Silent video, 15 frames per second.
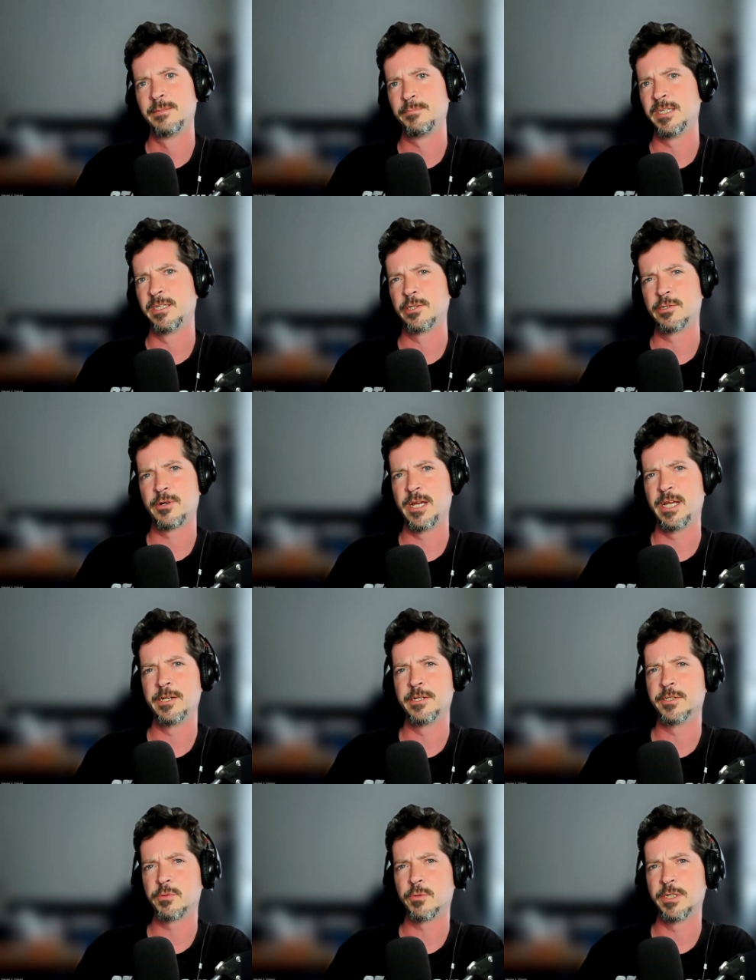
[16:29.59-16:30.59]
being created
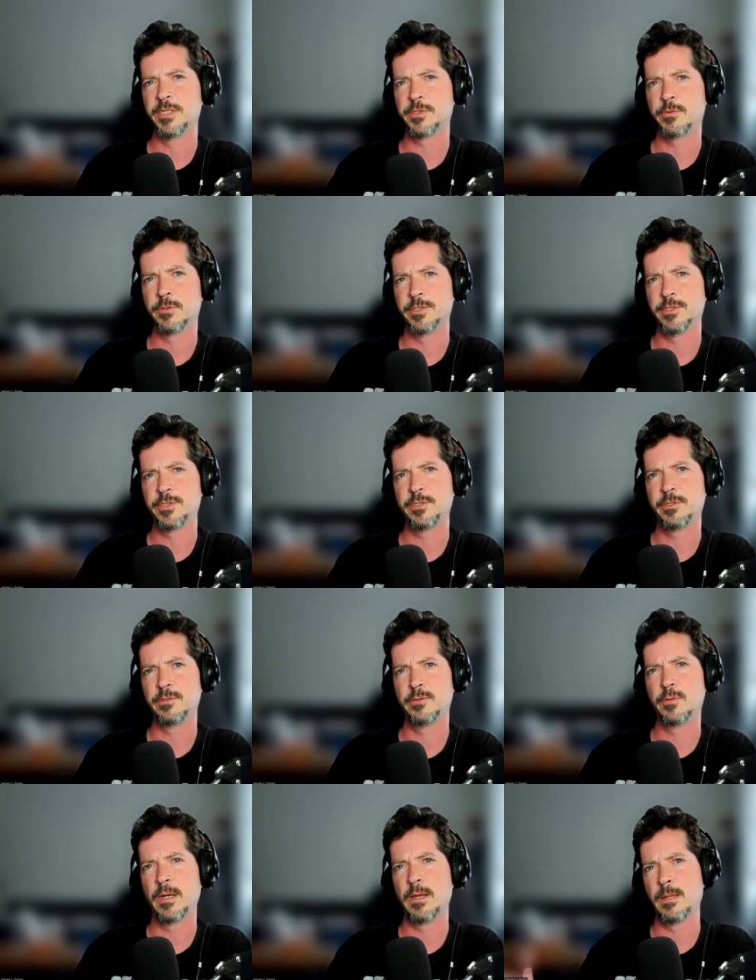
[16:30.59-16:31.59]
in
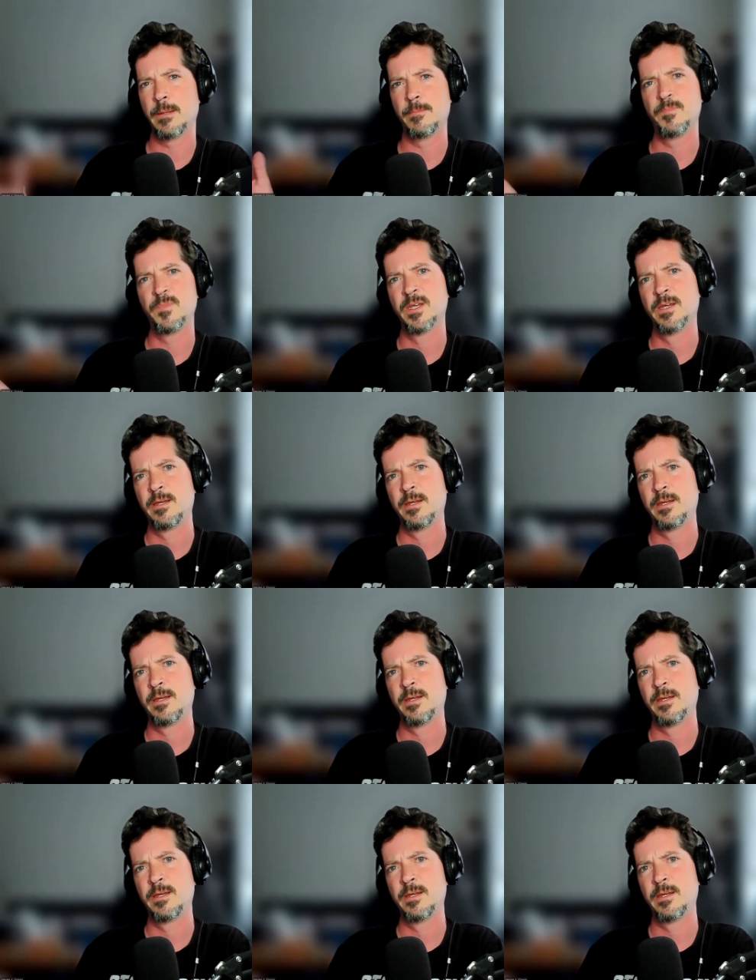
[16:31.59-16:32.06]
2022 and